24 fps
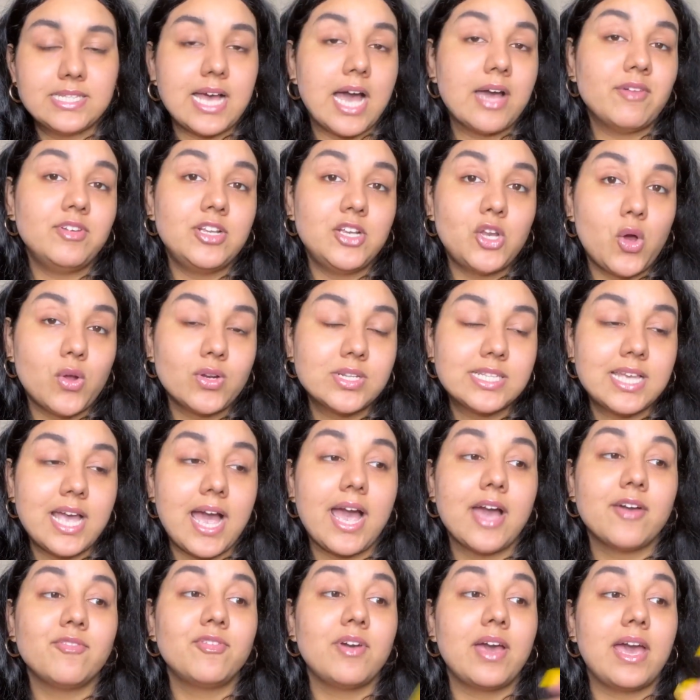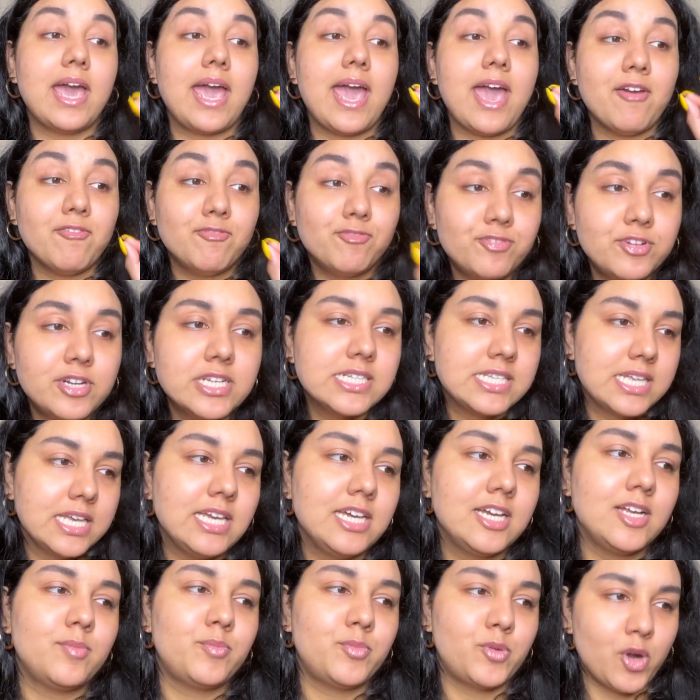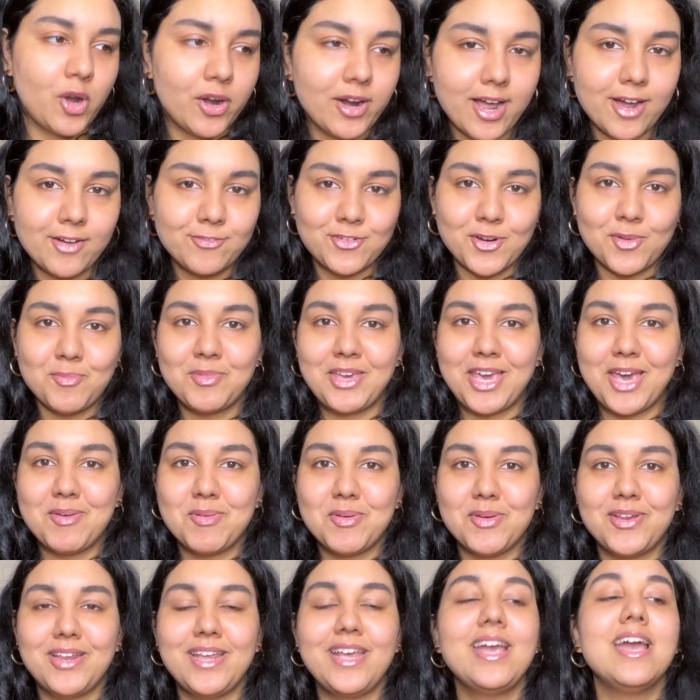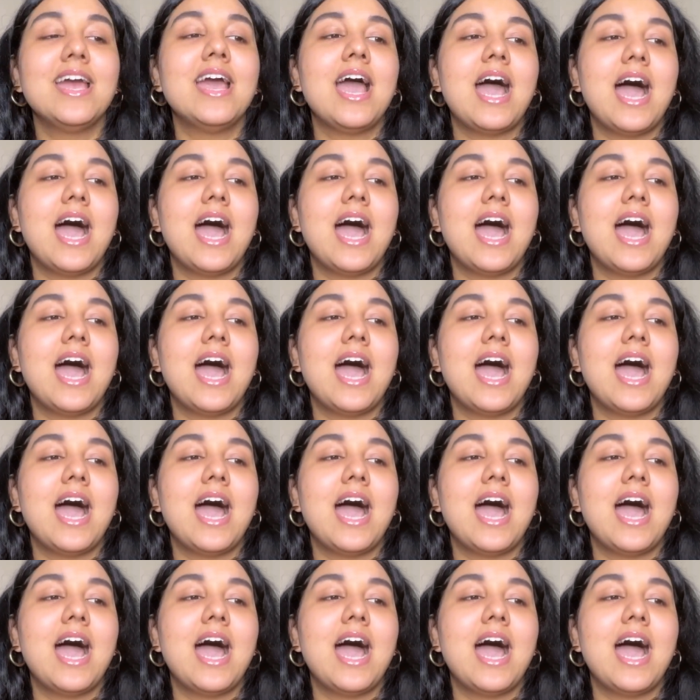I will not say I have every single product from K-beauty.